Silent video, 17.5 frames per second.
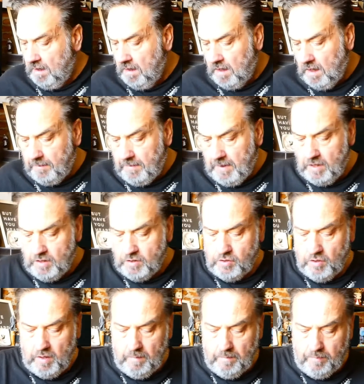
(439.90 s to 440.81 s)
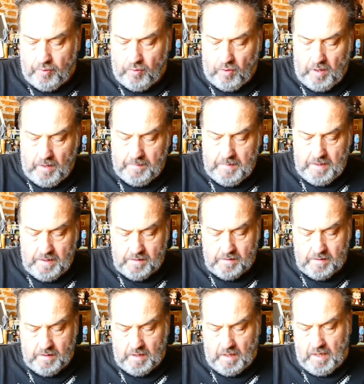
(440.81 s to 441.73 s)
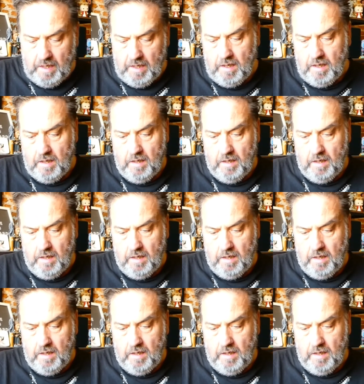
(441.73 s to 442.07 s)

I might try and prime this today.